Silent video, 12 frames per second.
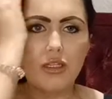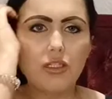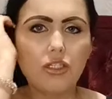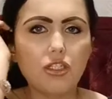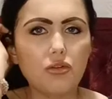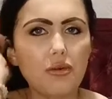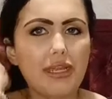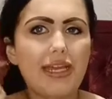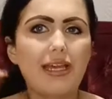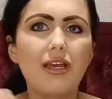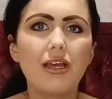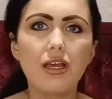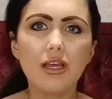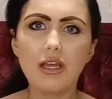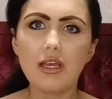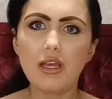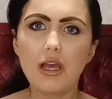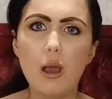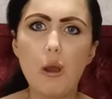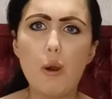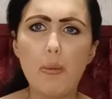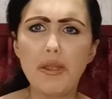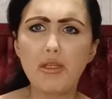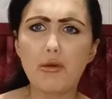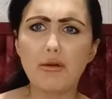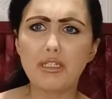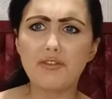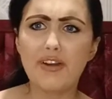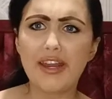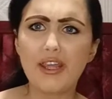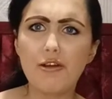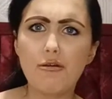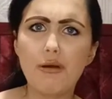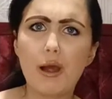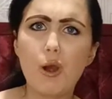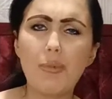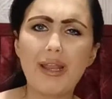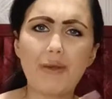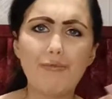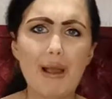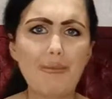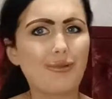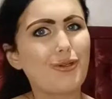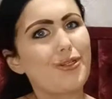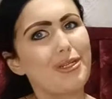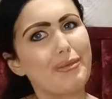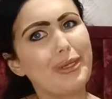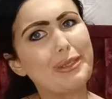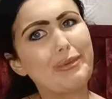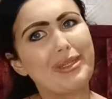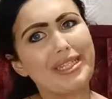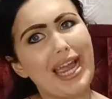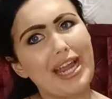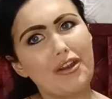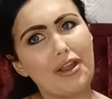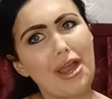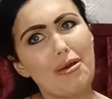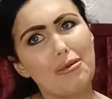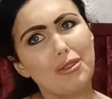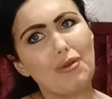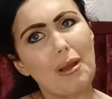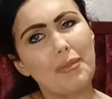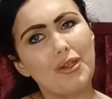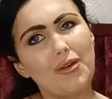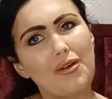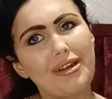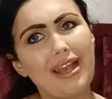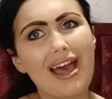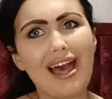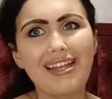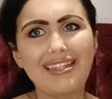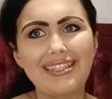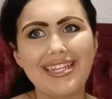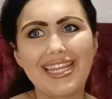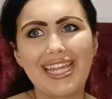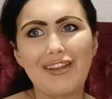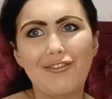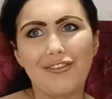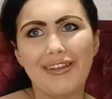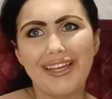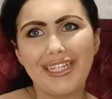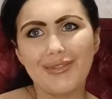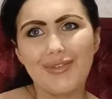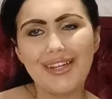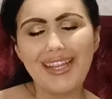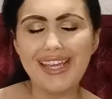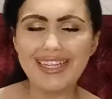So yeah, I hope you enjoyed this video. I hope I didn't ramble on too much, which I do, I always ramble on. And I'll see you again for the next one.